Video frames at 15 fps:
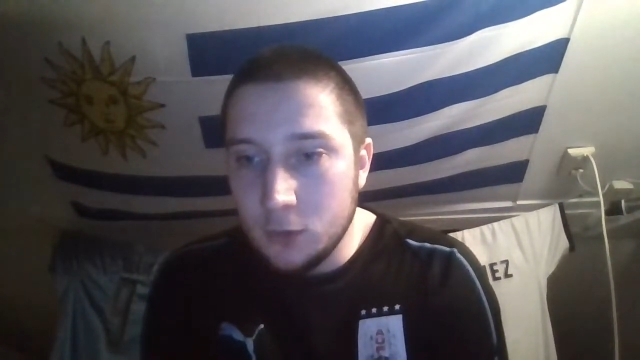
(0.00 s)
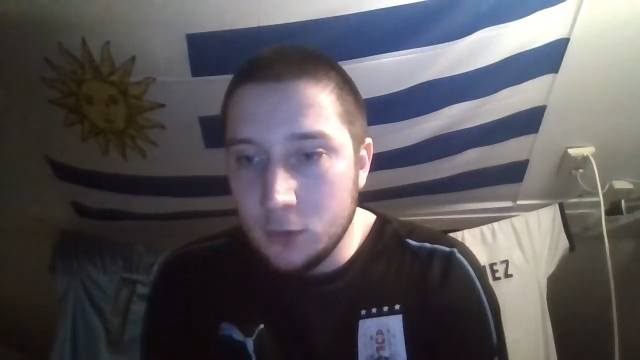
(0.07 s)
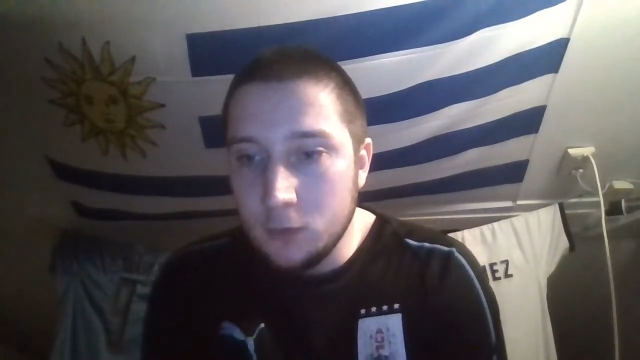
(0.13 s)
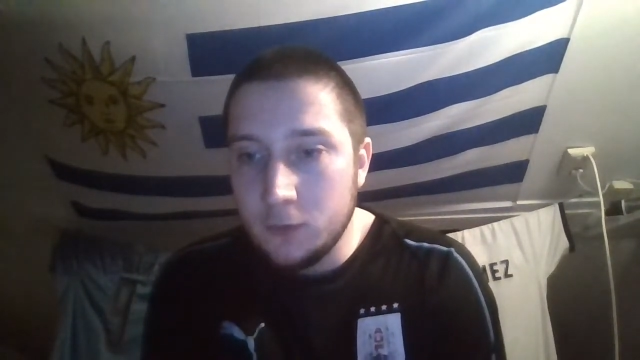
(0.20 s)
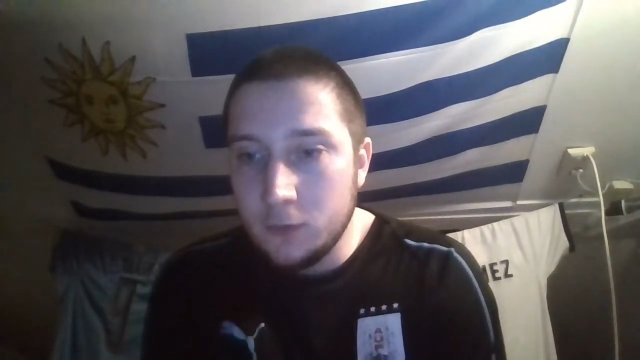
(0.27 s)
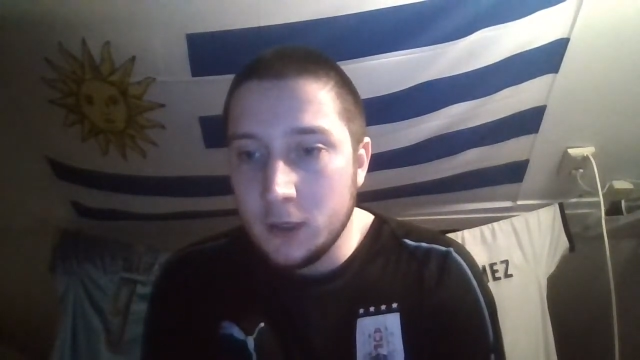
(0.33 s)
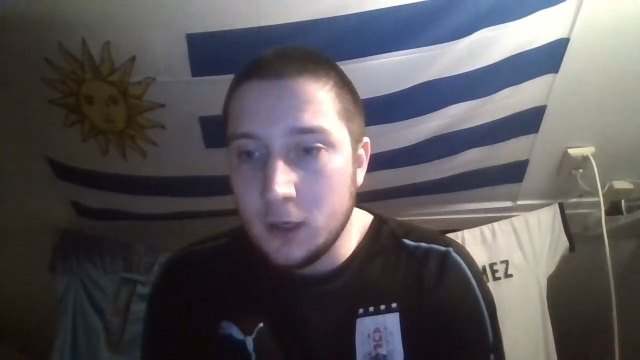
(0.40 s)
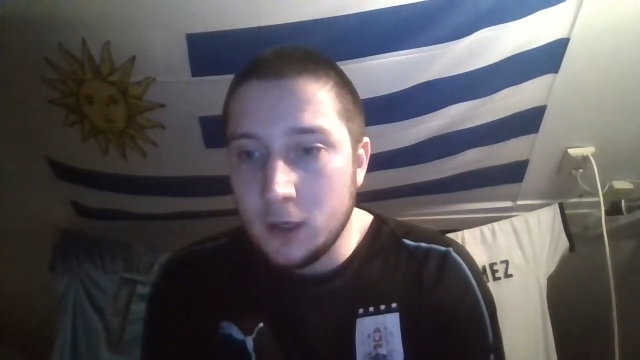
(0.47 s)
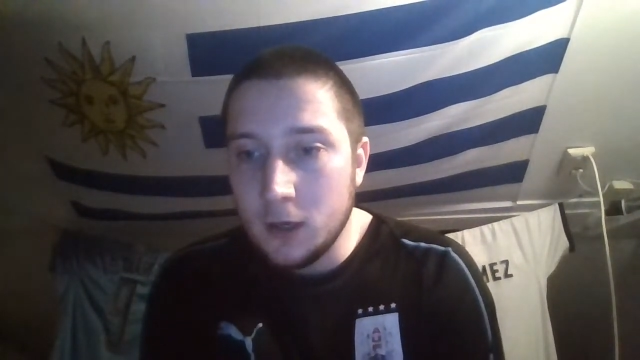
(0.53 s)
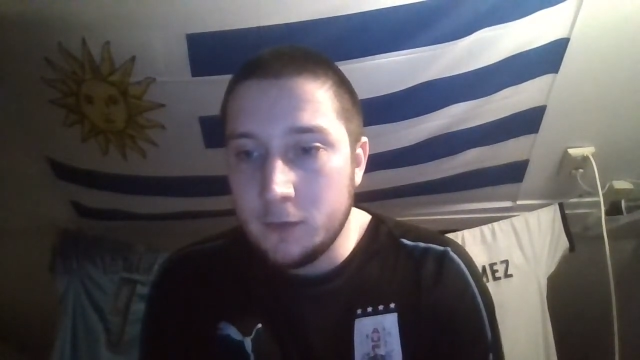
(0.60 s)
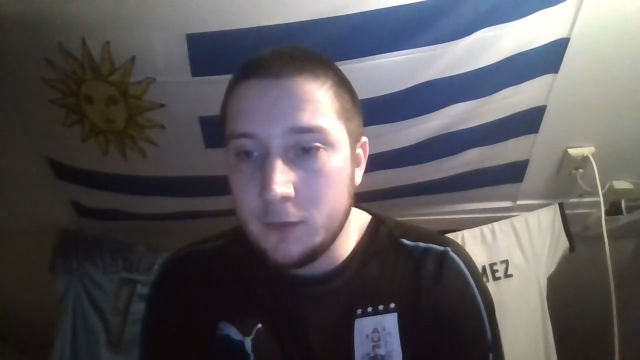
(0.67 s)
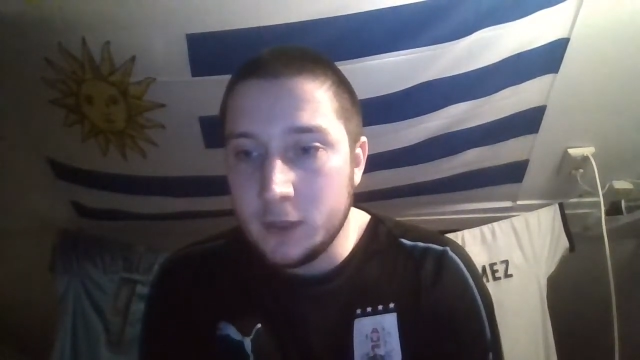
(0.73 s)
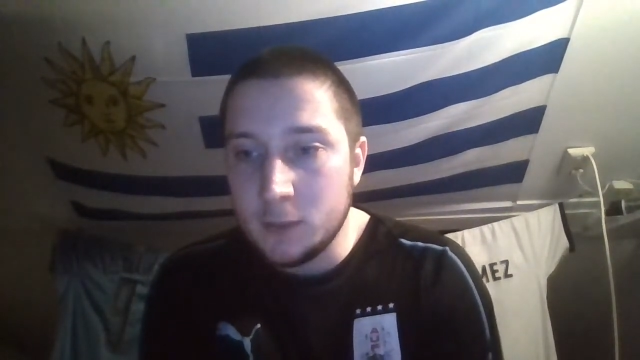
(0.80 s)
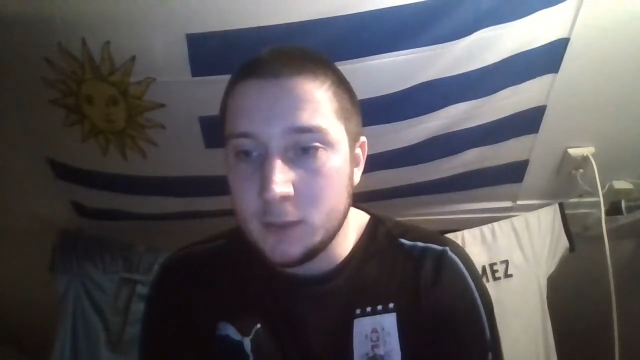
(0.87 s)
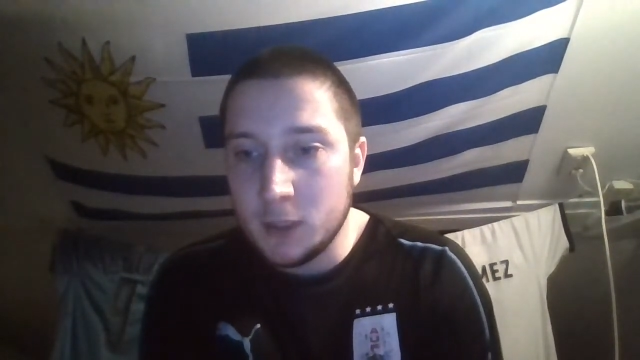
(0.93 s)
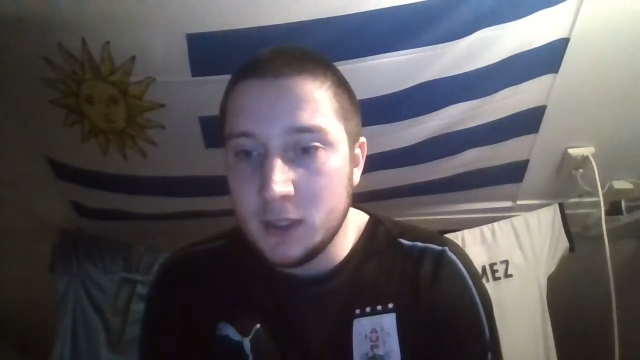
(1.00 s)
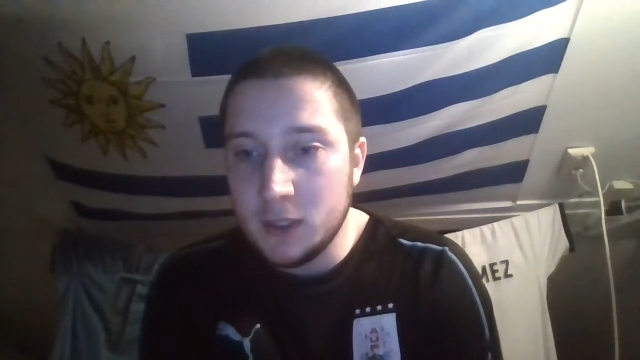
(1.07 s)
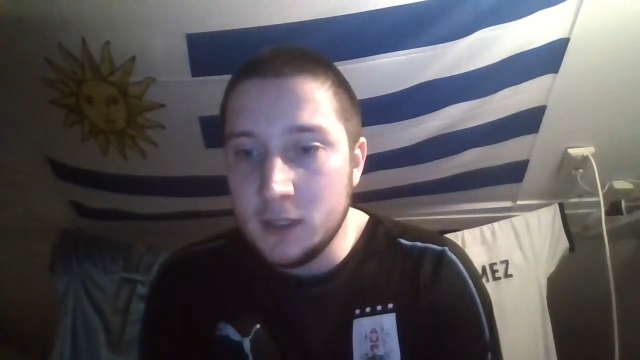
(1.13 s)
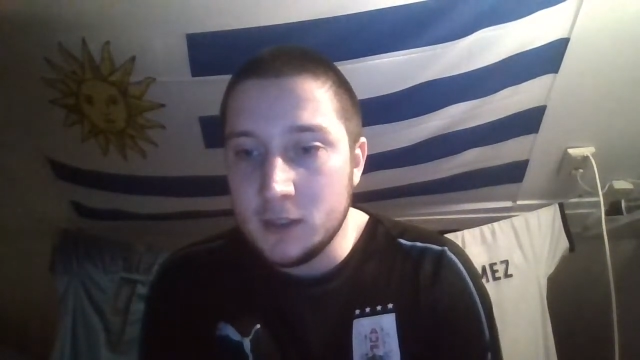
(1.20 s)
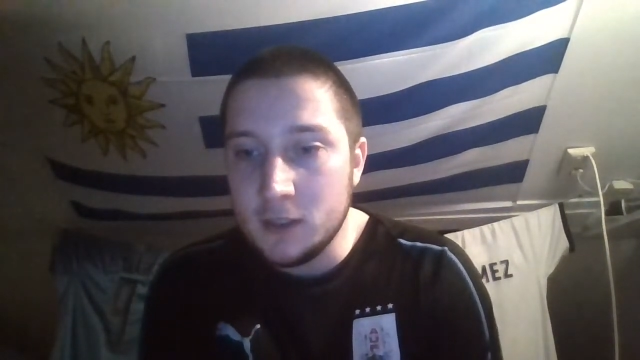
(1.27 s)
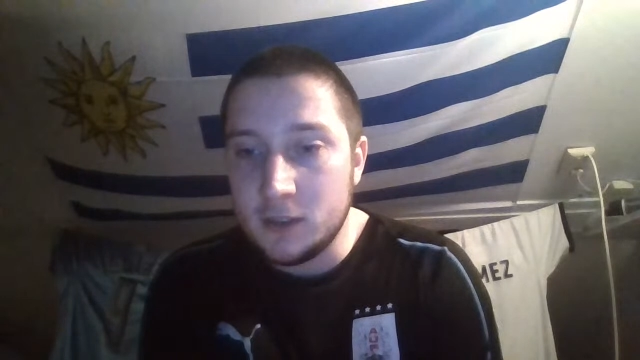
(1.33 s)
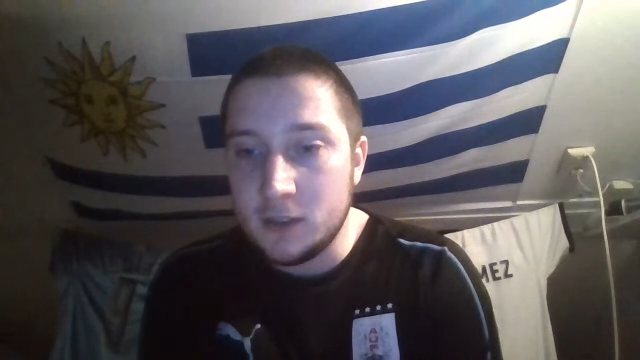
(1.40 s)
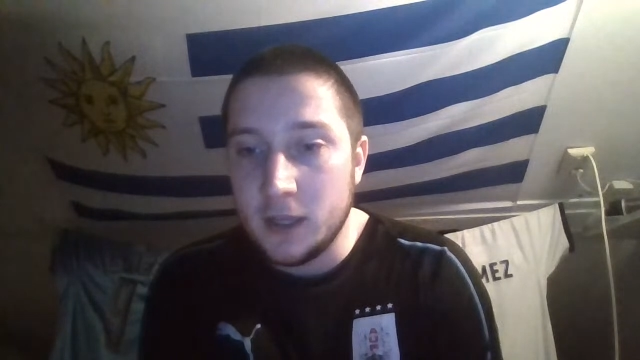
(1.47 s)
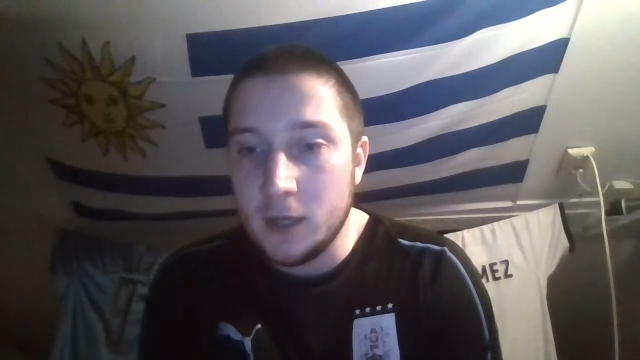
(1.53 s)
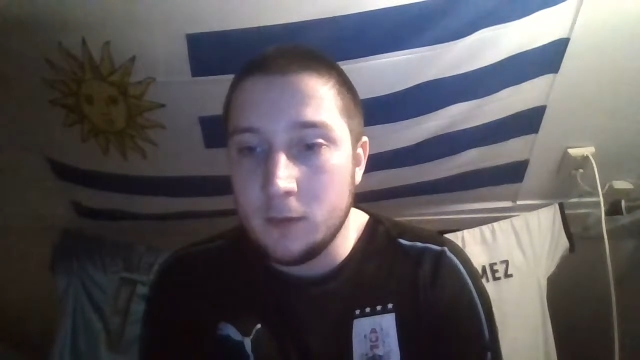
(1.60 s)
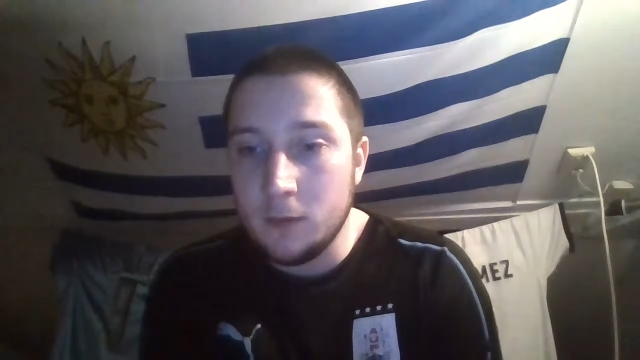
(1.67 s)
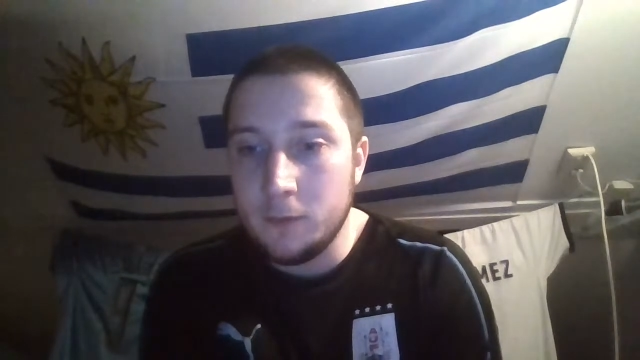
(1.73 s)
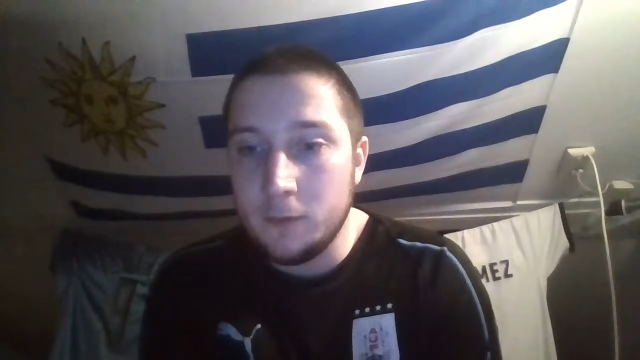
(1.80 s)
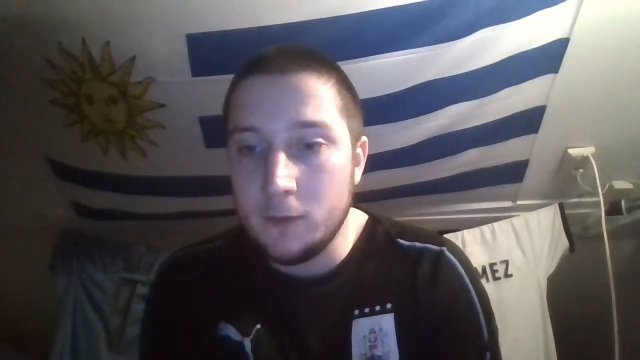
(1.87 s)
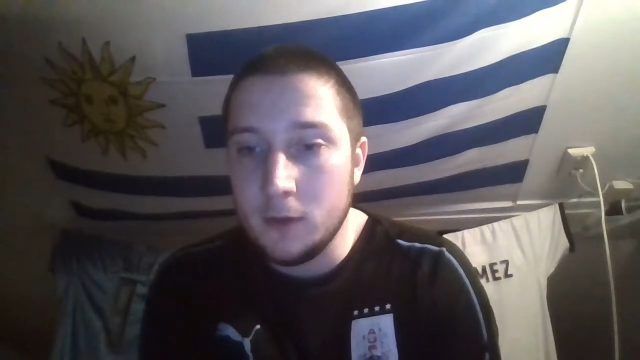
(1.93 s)
don't think Alvarez Martinez is ahead
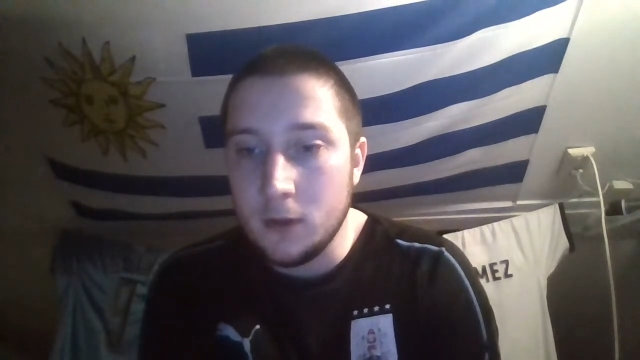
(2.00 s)
of